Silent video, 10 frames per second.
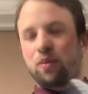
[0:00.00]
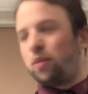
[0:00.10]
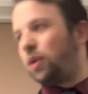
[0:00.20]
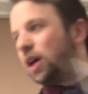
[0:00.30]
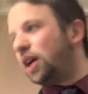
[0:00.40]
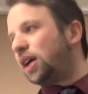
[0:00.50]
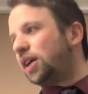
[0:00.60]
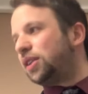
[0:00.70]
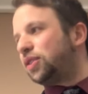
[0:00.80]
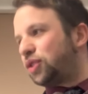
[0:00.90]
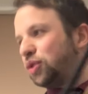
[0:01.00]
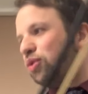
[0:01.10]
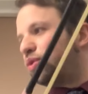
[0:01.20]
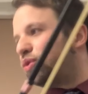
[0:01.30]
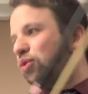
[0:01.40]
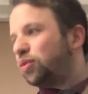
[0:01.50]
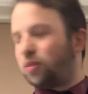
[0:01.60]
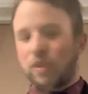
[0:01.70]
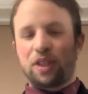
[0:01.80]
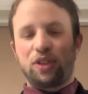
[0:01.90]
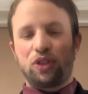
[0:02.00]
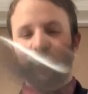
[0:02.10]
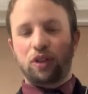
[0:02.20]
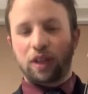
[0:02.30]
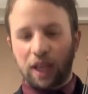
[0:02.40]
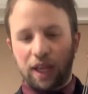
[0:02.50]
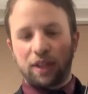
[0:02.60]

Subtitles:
1, 2, measure 8.